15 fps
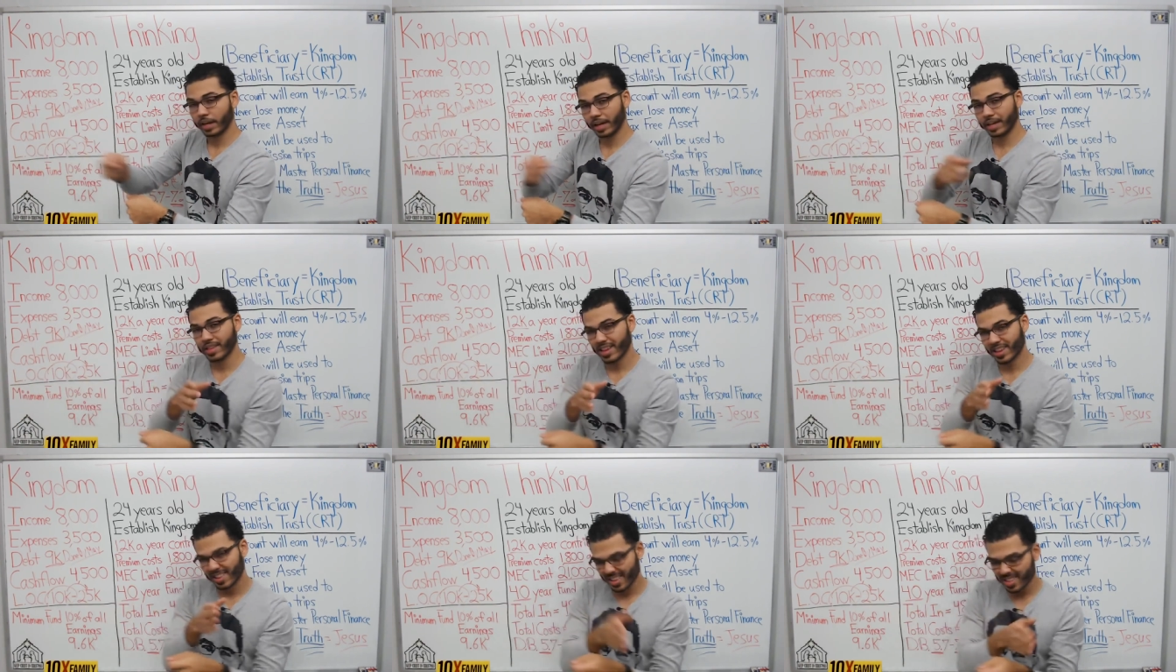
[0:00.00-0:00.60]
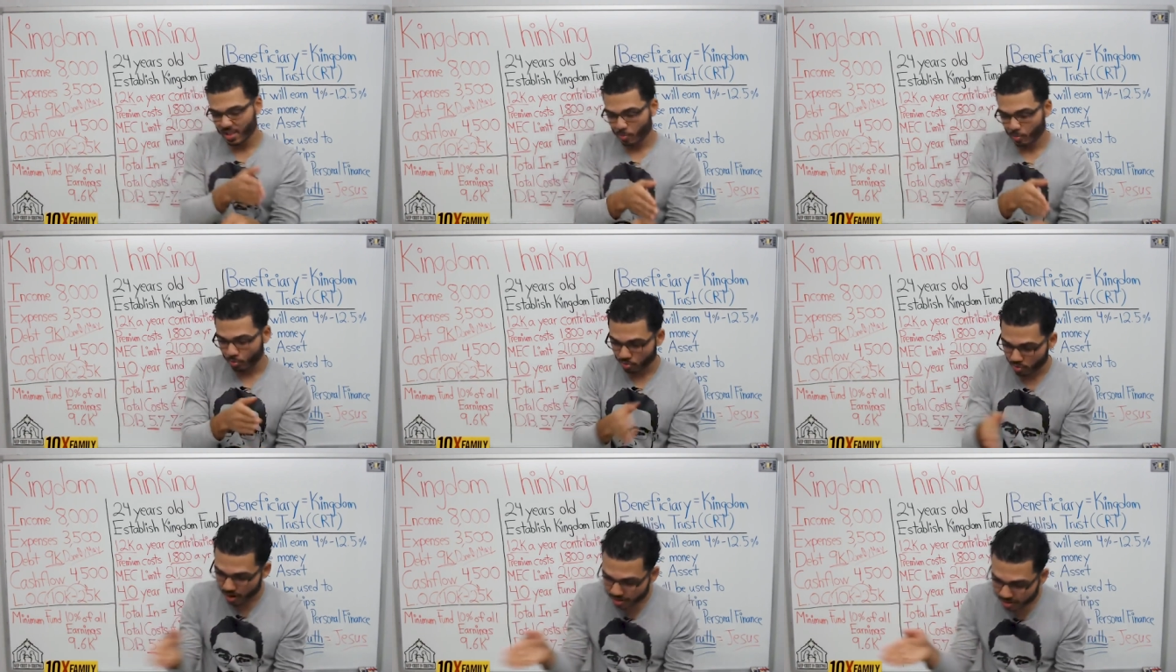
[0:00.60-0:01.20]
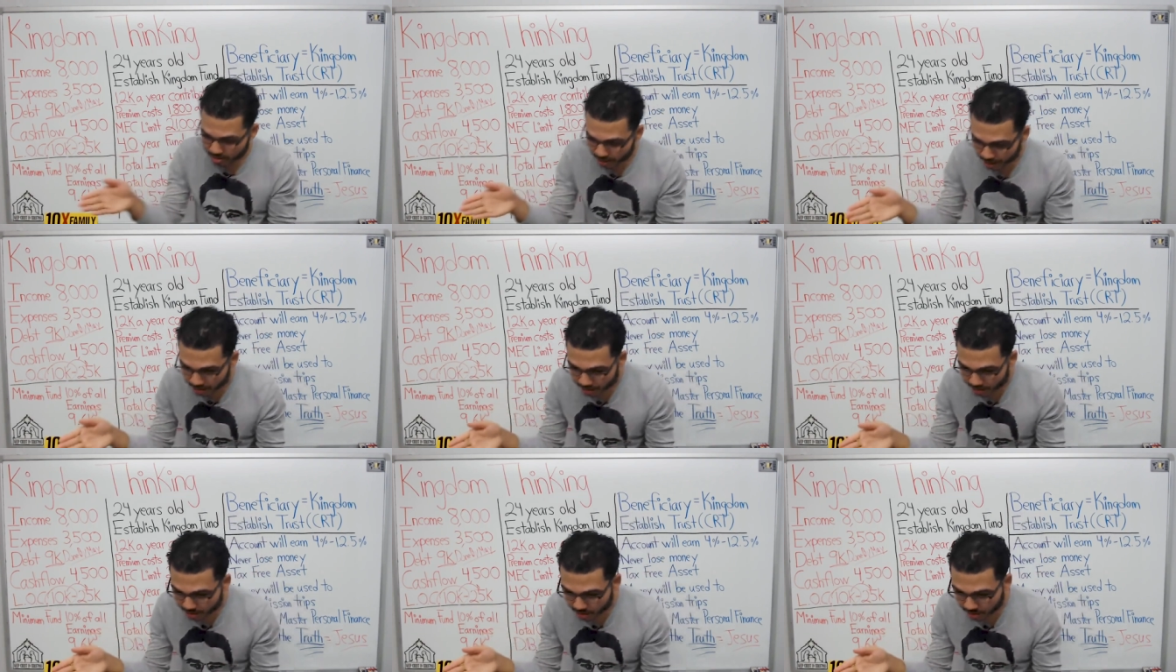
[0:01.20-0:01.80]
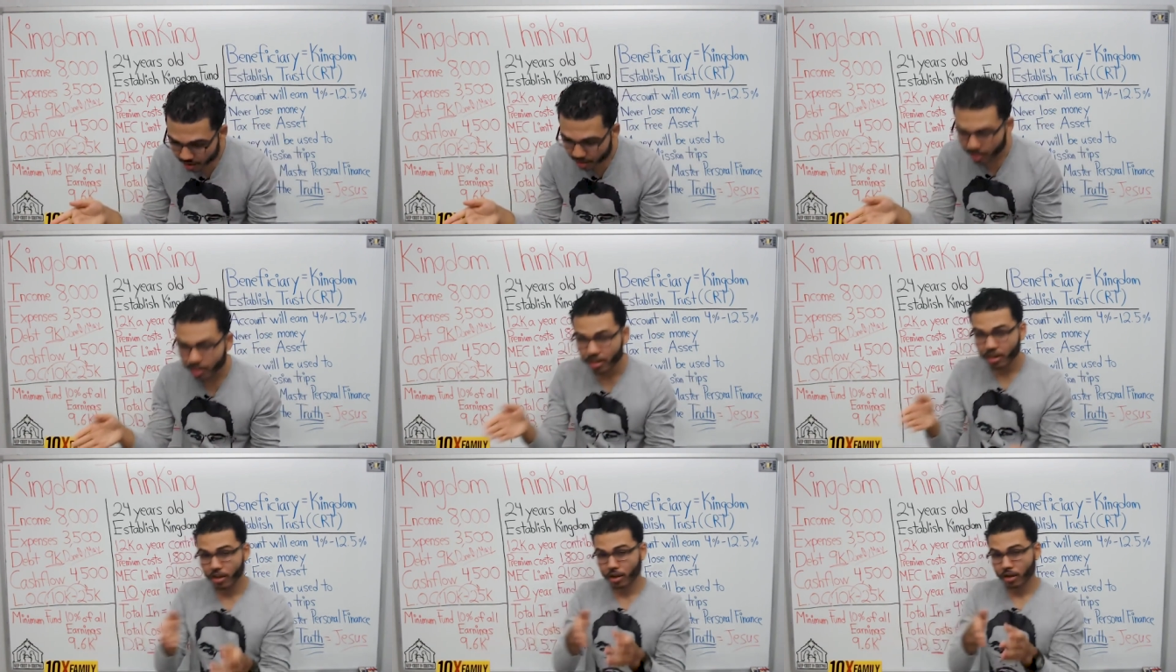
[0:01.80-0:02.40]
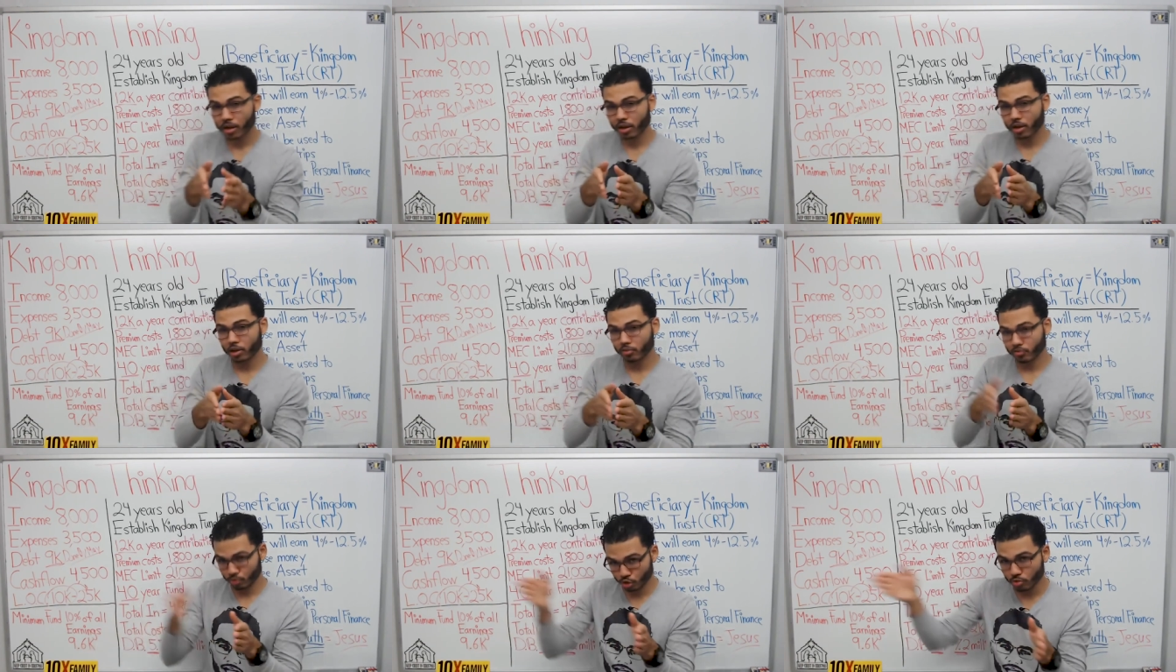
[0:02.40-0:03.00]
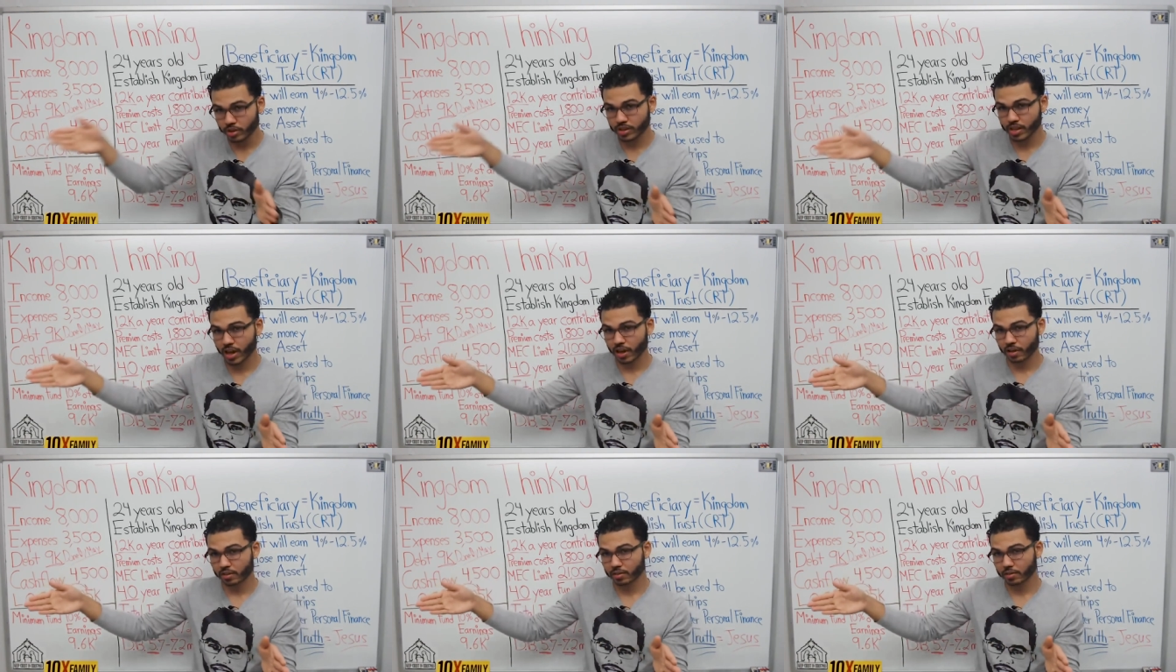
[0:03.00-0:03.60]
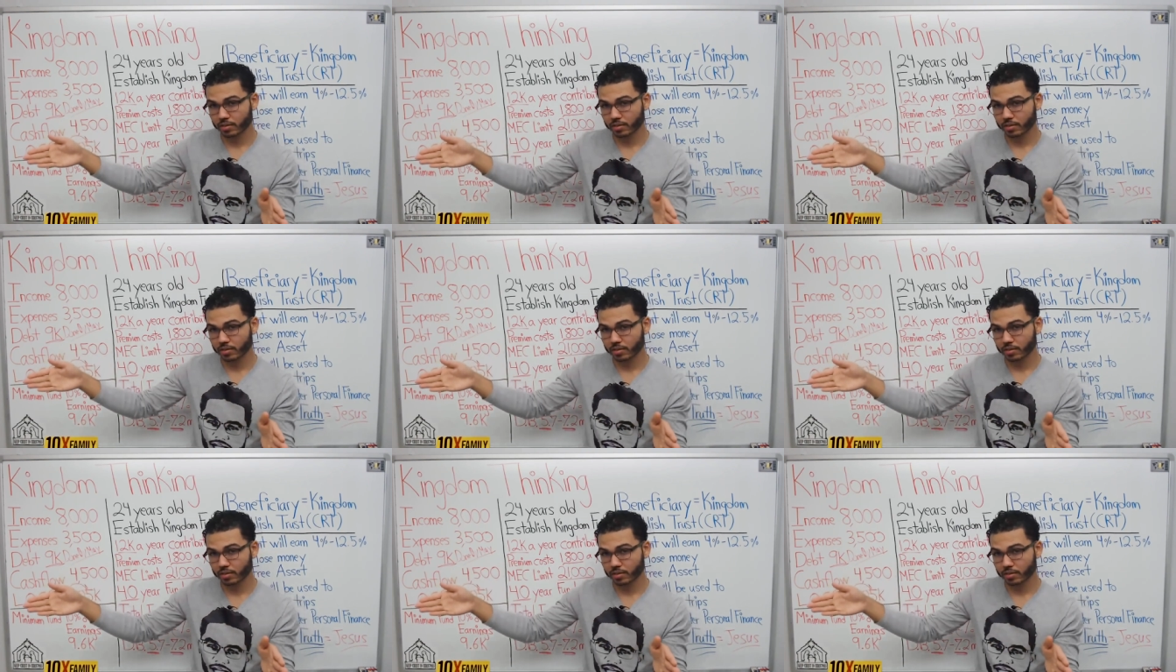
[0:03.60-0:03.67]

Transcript: And then in the process of doing that,